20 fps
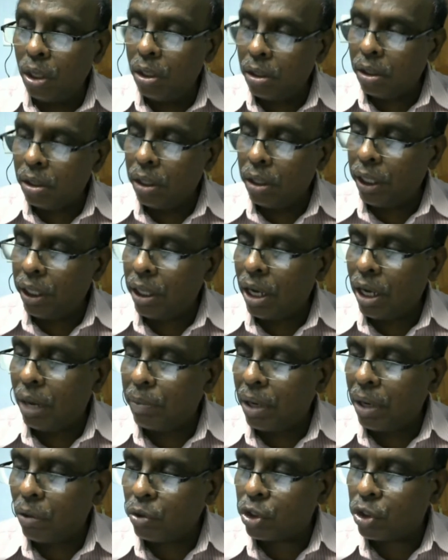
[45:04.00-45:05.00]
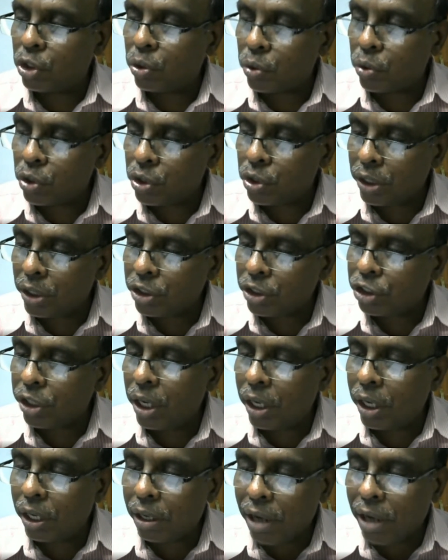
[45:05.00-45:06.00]
learning amounts to such
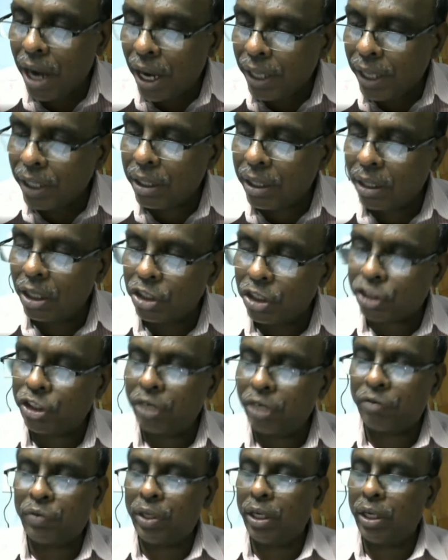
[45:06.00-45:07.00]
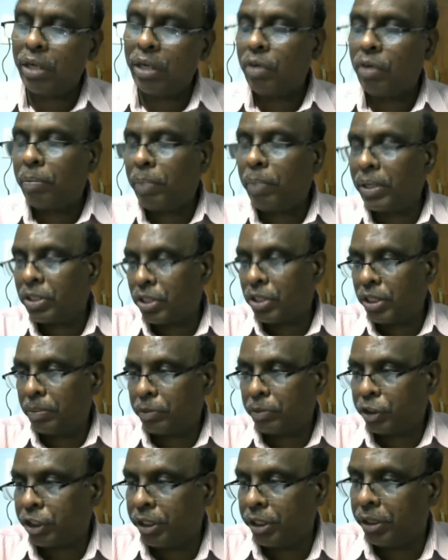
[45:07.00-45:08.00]
a radical shift in our
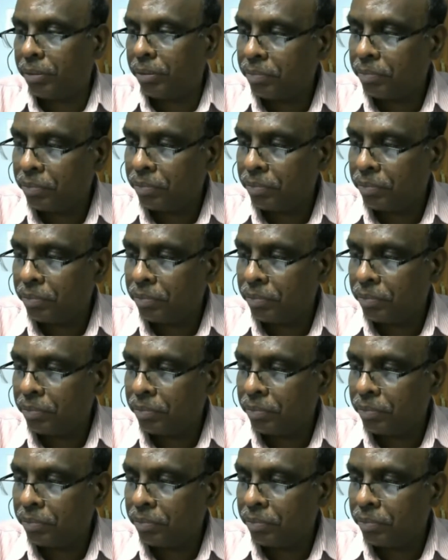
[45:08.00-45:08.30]
perception,